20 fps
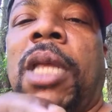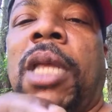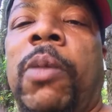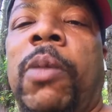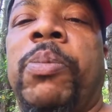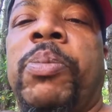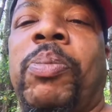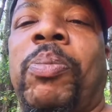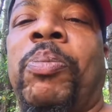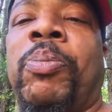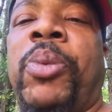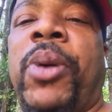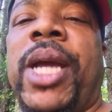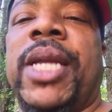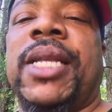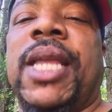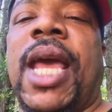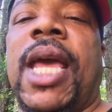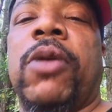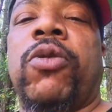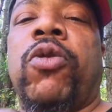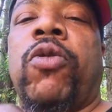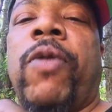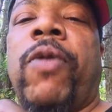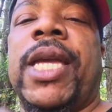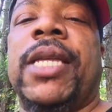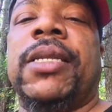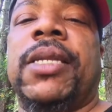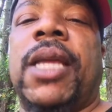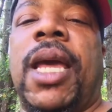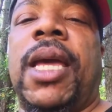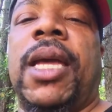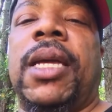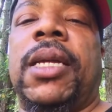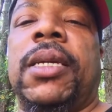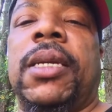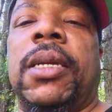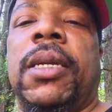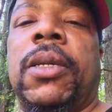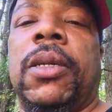They bred that Great
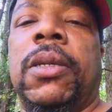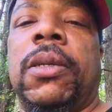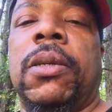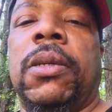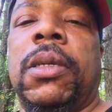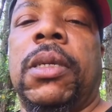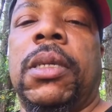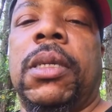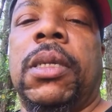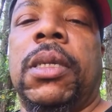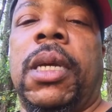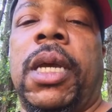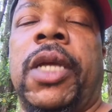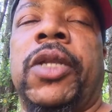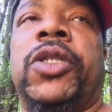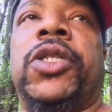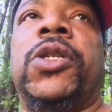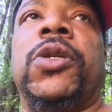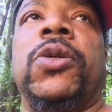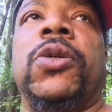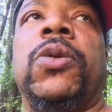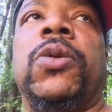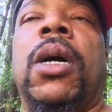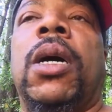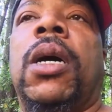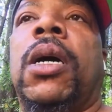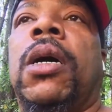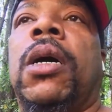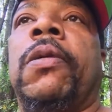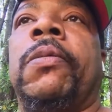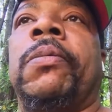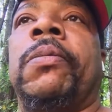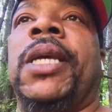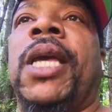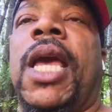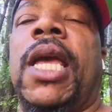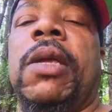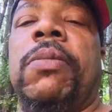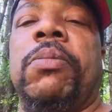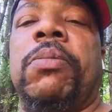Dane
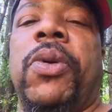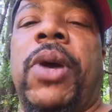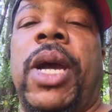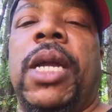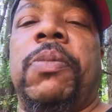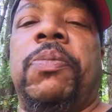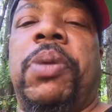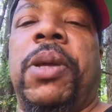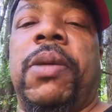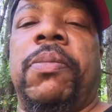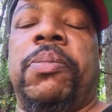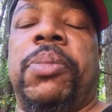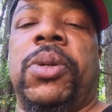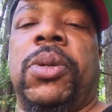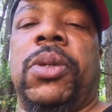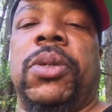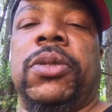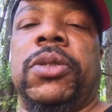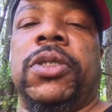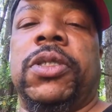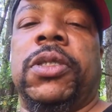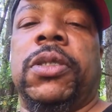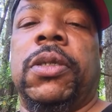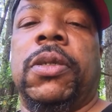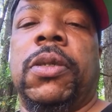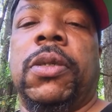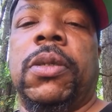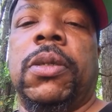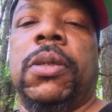into game bred pit bulls.